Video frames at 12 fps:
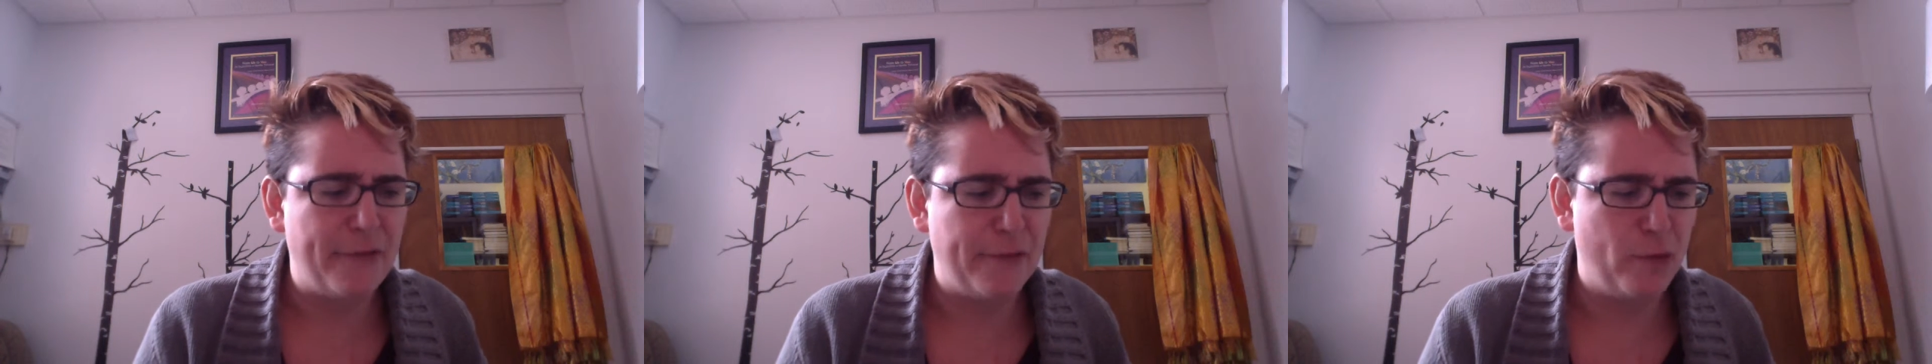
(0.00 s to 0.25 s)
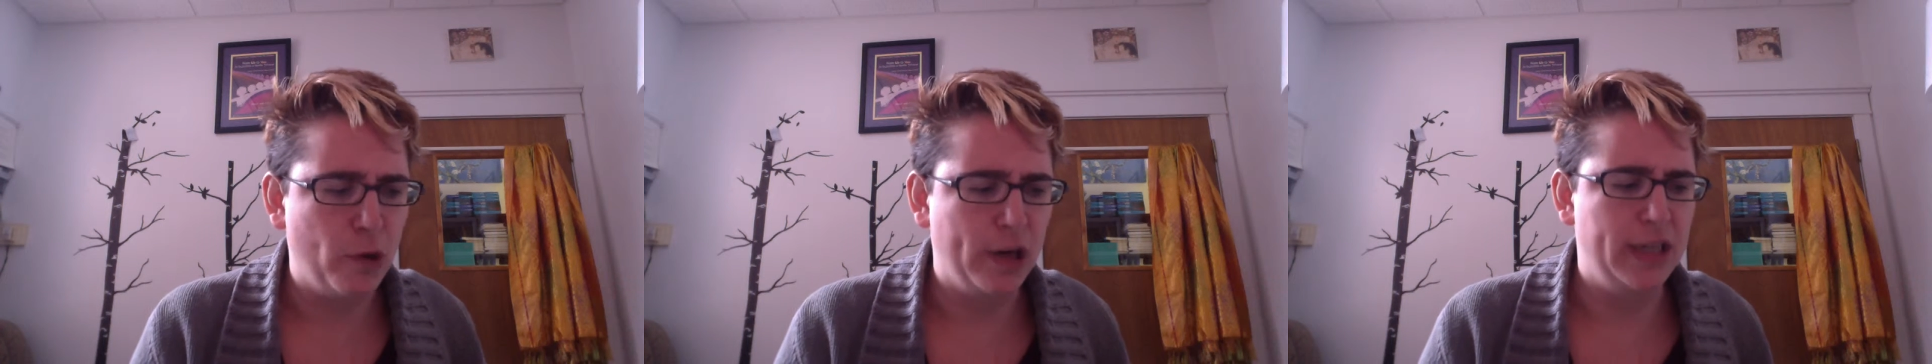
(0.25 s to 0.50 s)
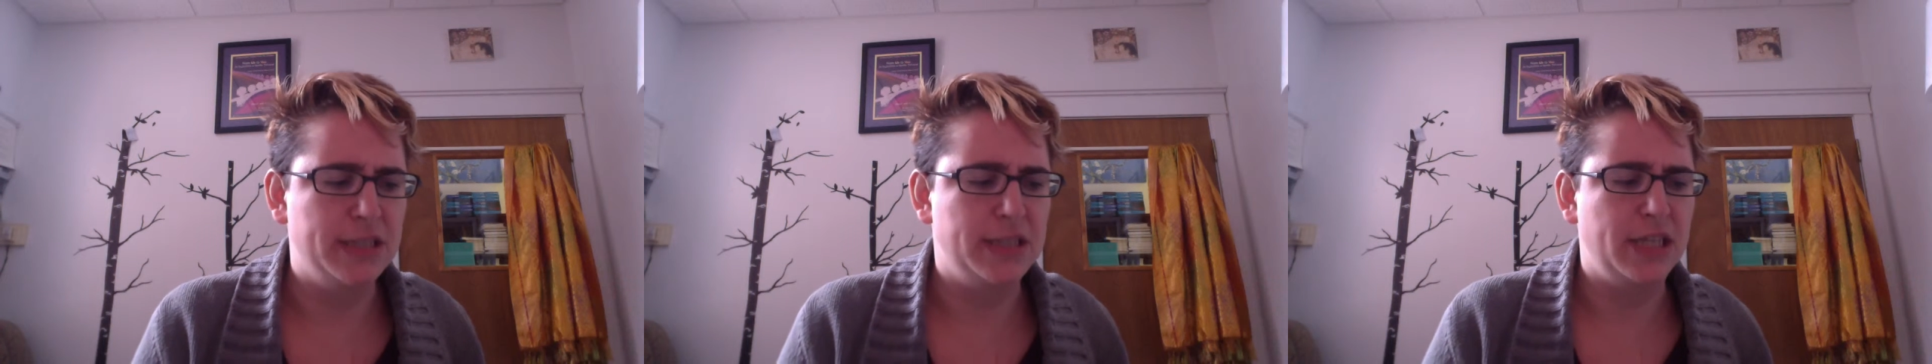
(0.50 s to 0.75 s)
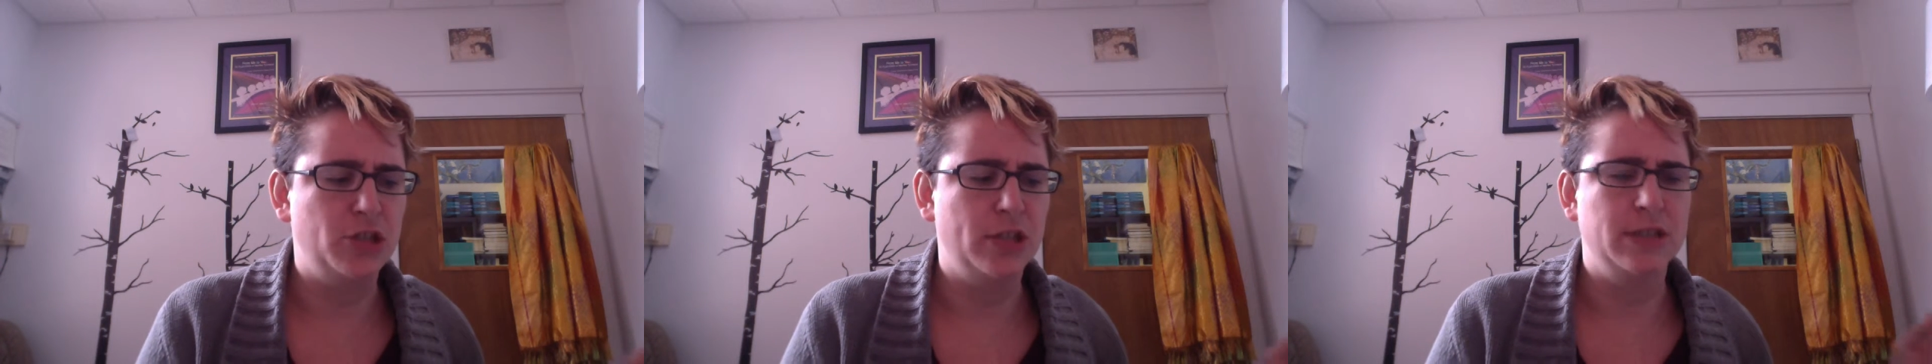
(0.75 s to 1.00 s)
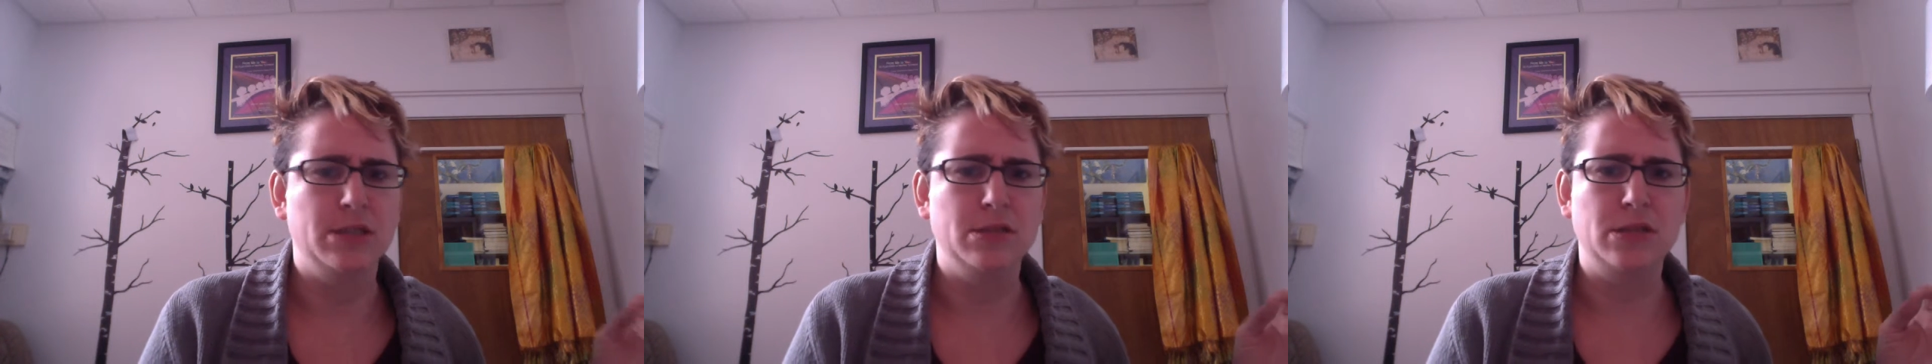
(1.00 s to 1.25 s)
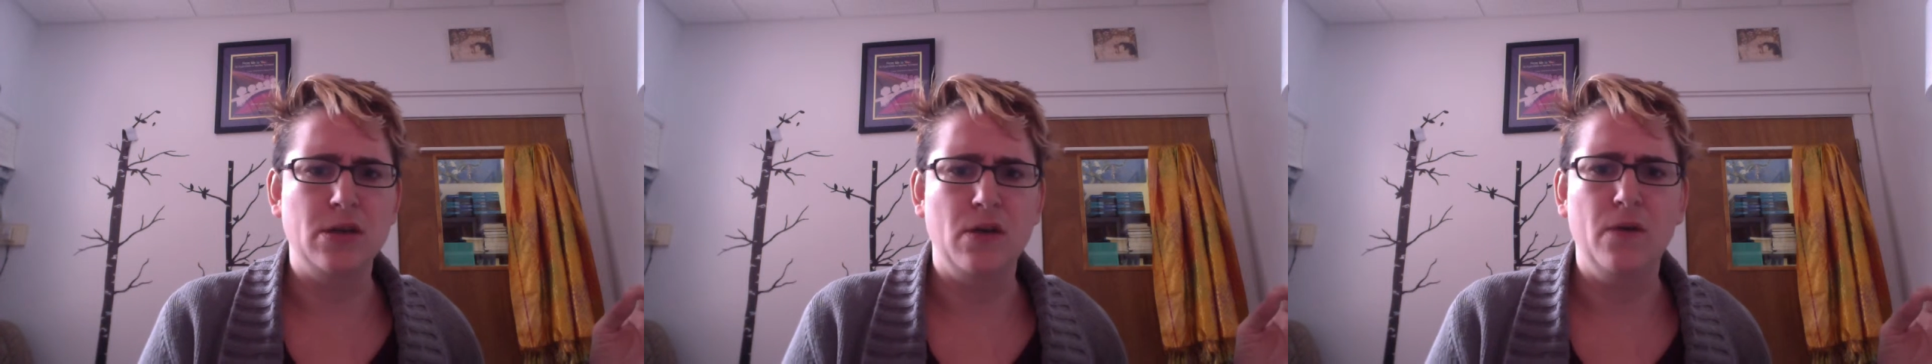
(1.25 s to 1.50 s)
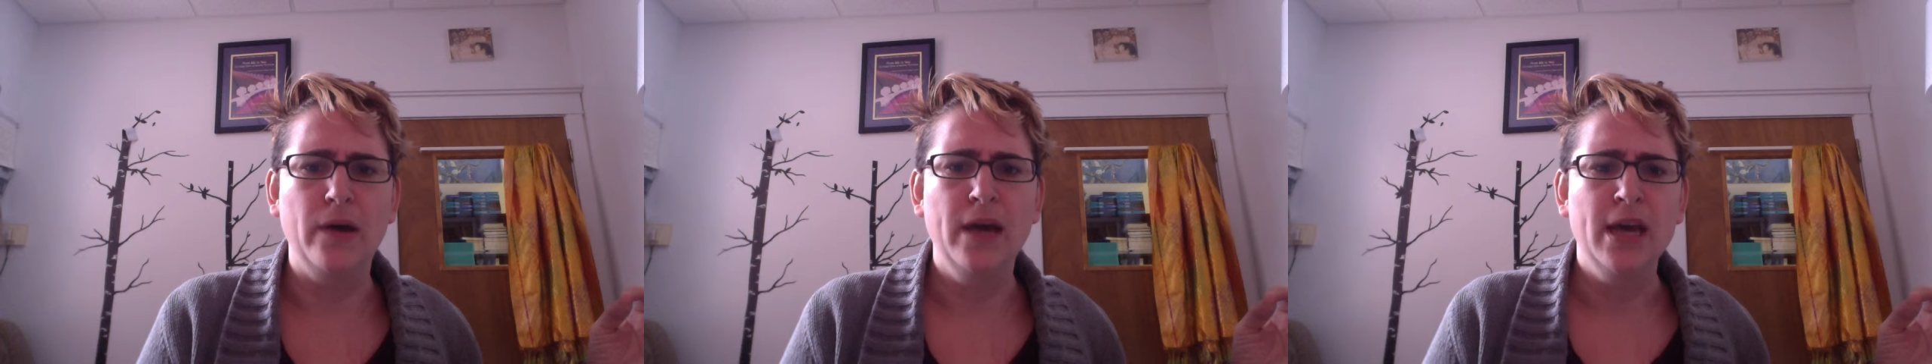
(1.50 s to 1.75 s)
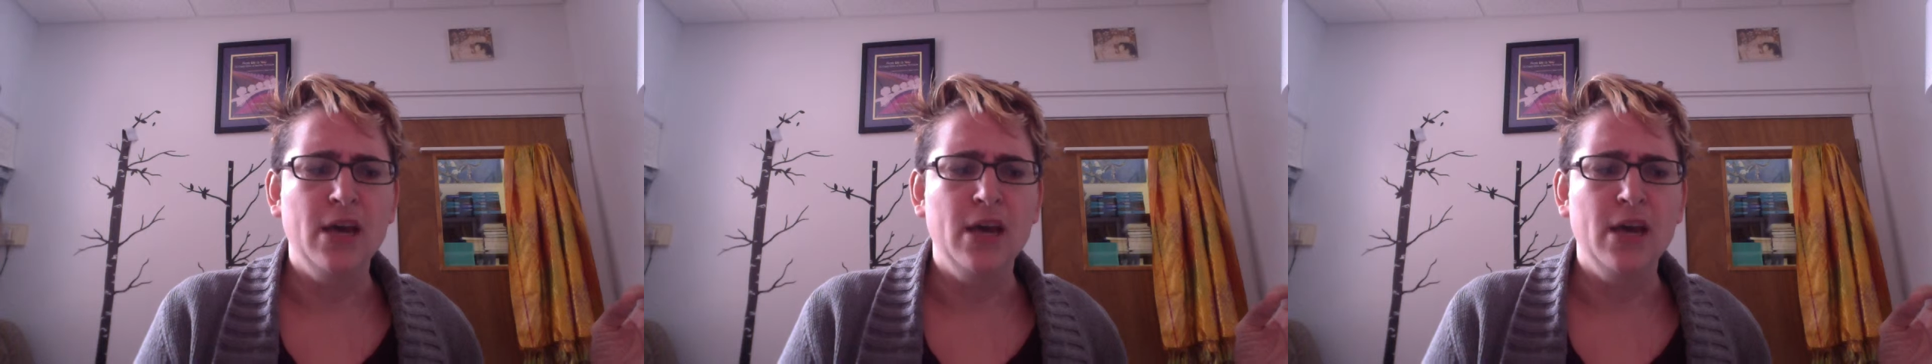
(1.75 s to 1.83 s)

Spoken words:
of organizations, and so